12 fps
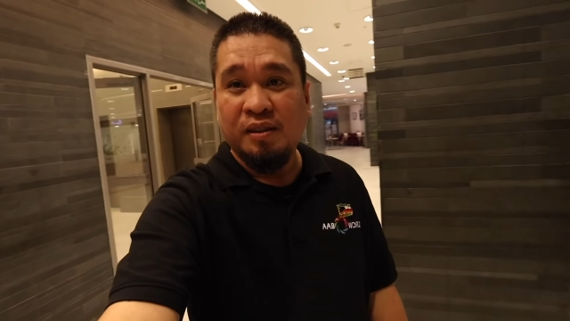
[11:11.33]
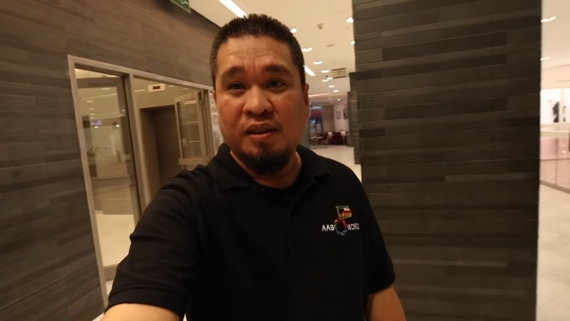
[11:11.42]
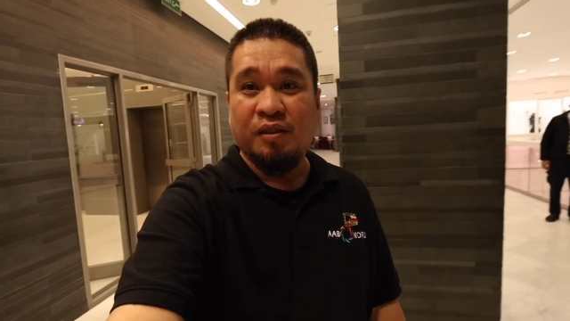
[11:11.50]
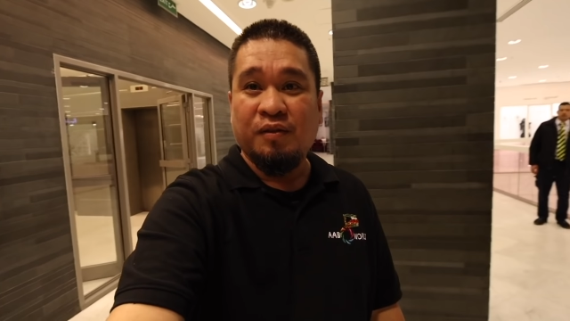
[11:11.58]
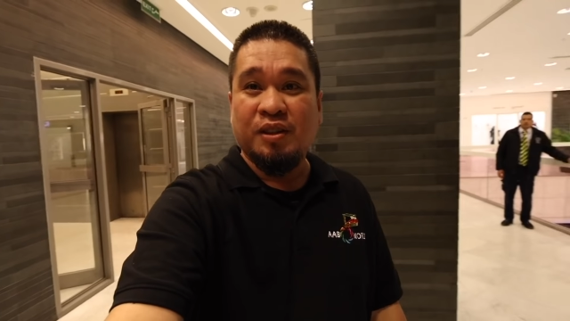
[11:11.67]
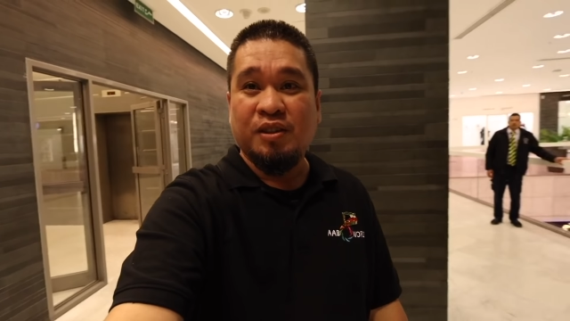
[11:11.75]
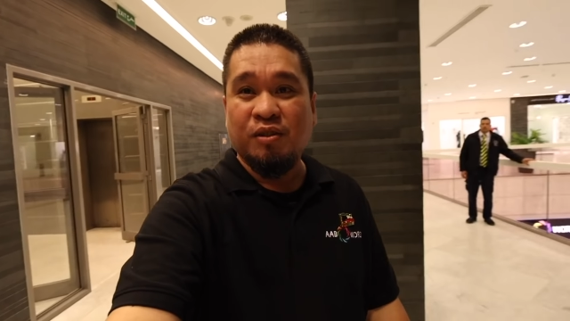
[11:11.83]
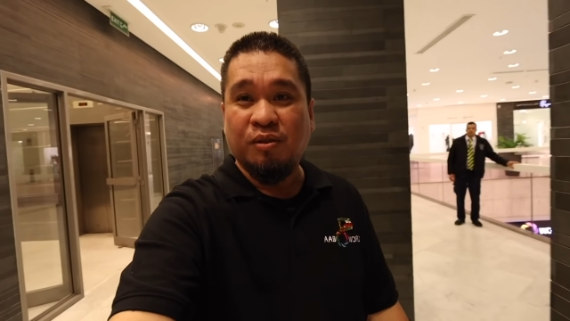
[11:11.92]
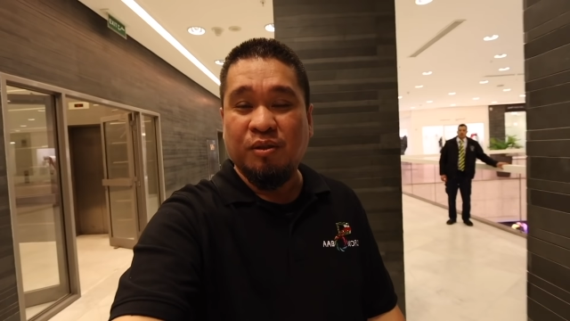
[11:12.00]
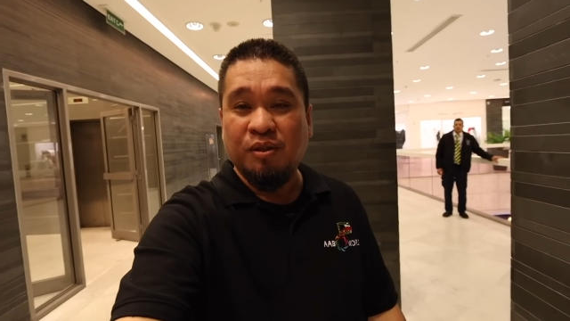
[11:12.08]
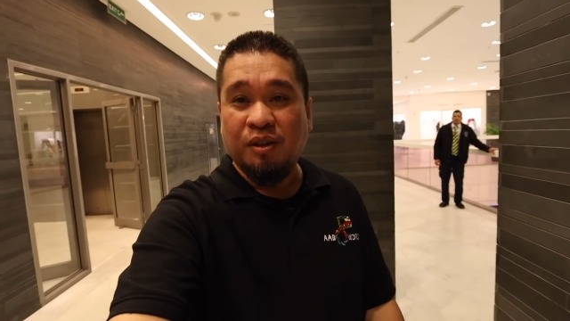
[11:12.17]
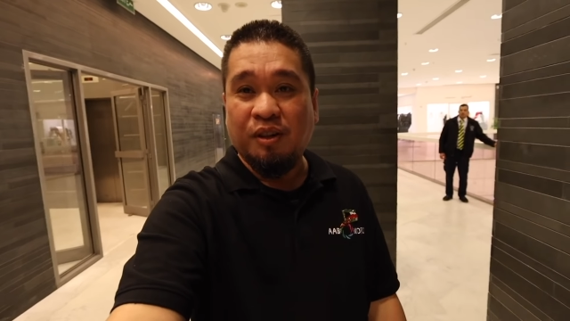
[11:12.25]
If it's
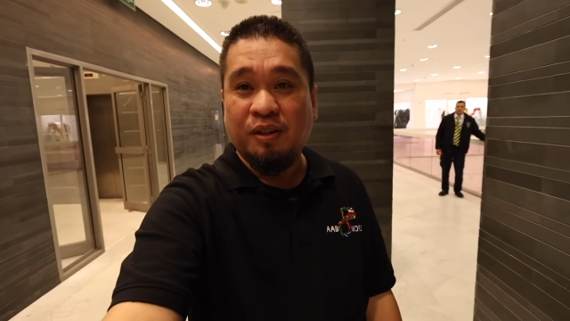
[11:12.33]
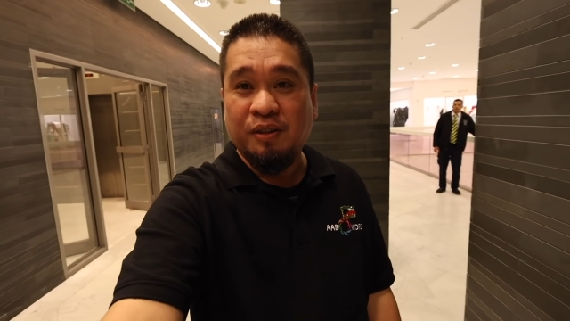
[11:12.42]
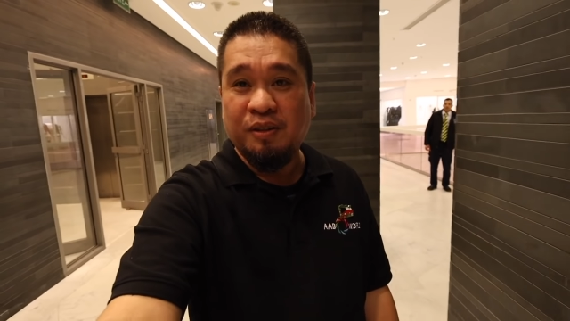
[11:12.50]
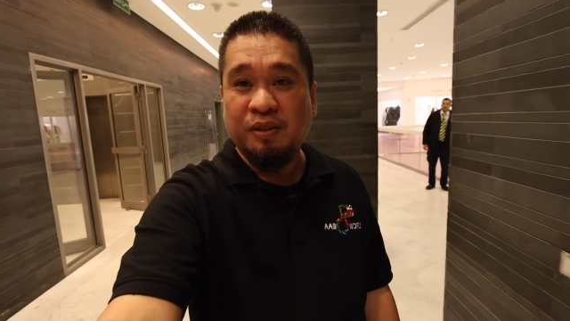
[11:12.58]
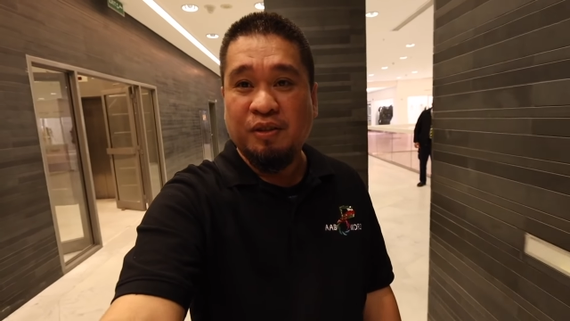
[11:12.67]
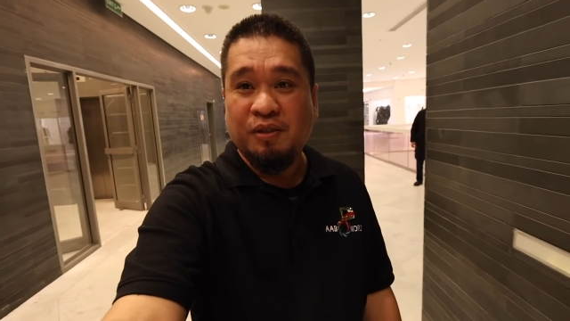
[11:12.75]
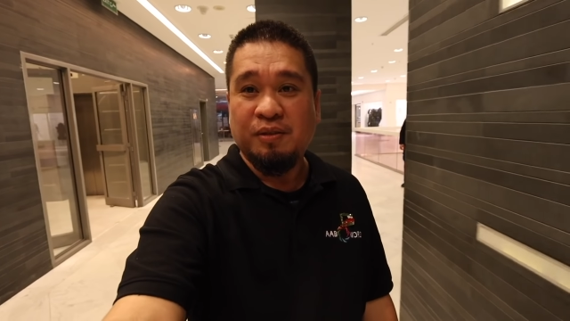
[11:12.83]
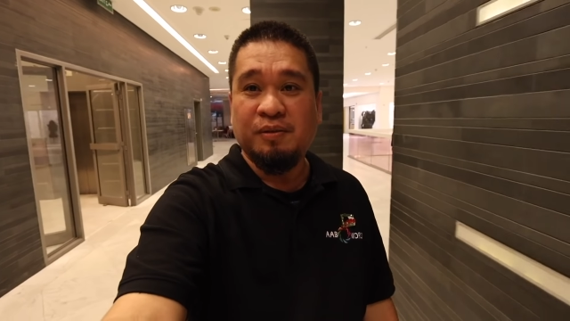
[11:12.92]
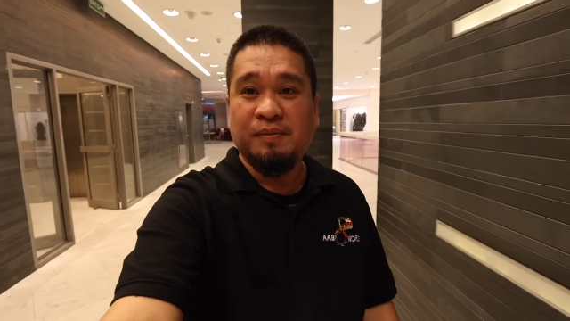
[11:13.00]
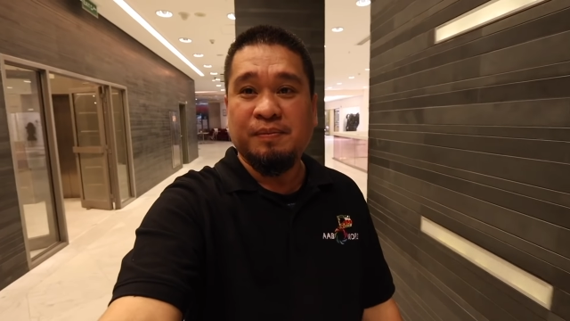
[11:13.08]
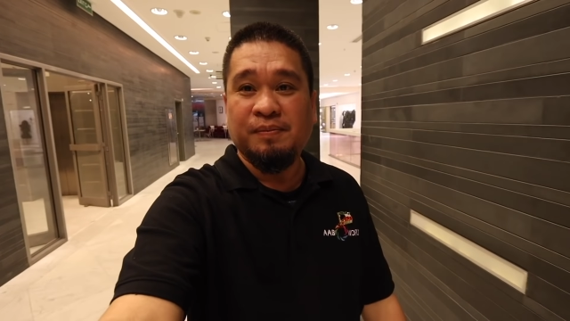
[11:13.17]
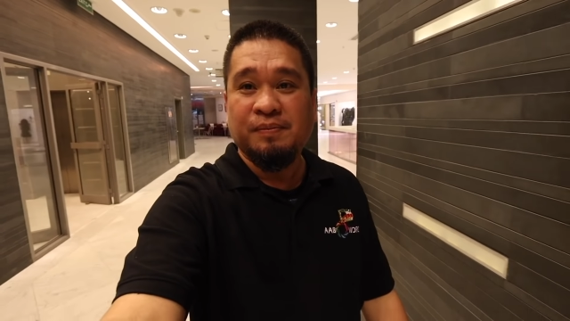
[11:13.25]
good or no.
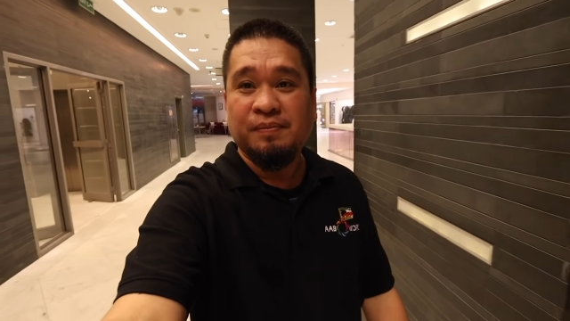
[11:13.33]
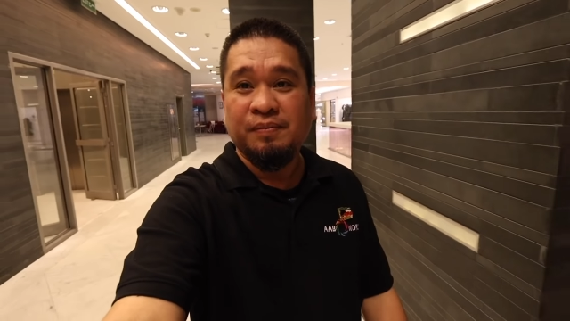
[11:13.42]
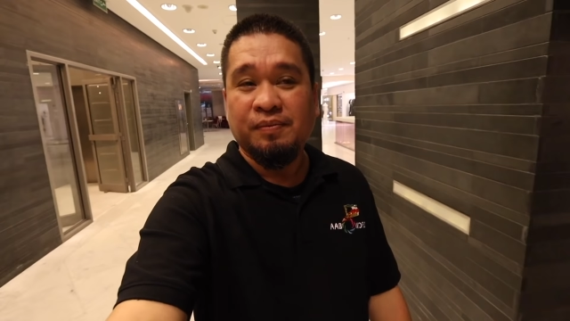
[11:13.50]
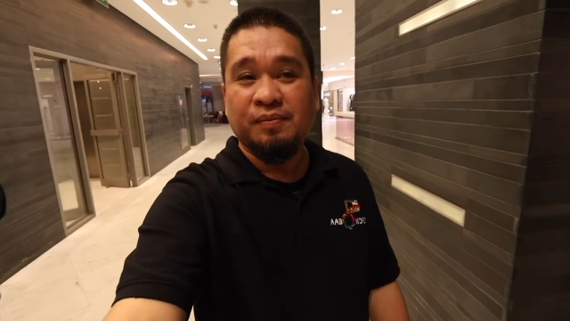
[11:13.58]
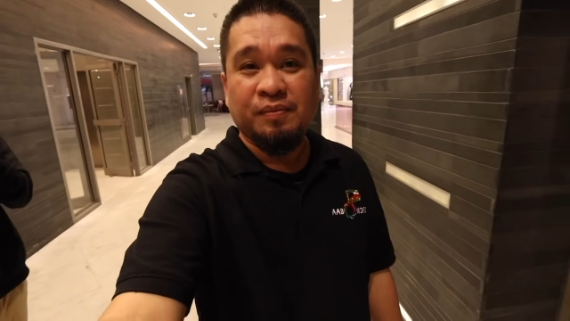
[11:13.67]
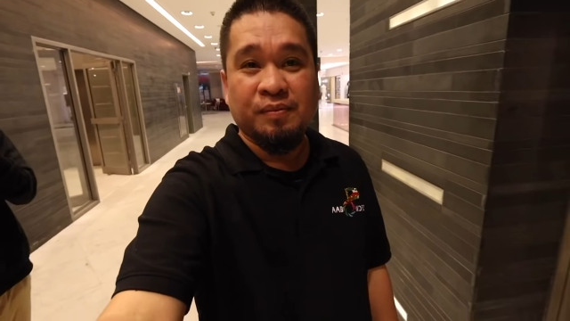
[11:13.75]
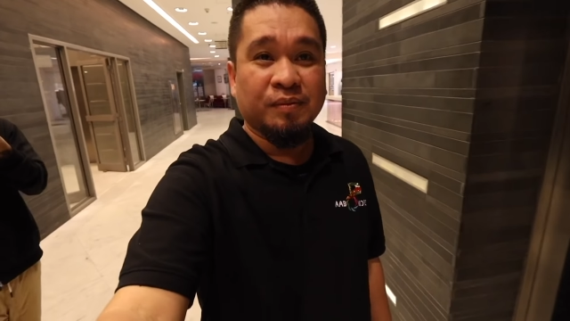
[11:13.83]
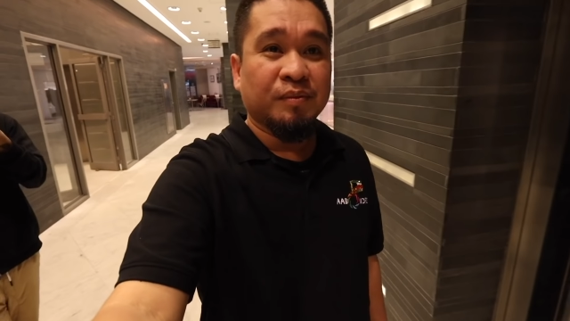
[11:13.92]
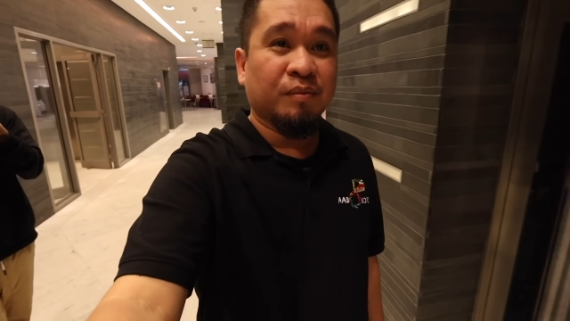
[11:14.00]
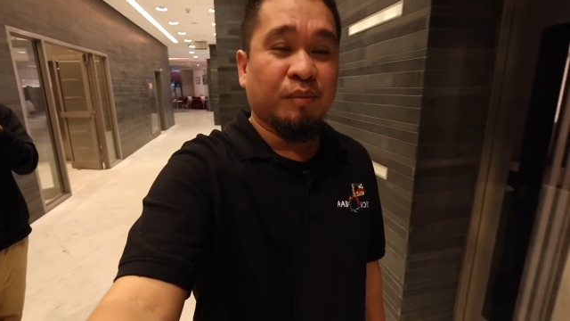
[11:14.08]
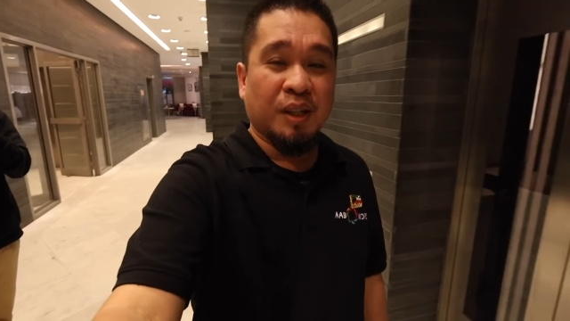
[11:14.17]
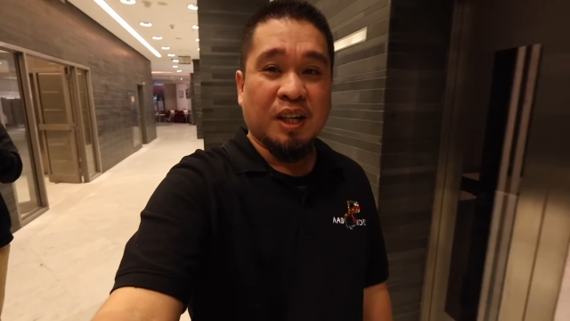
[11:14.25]
May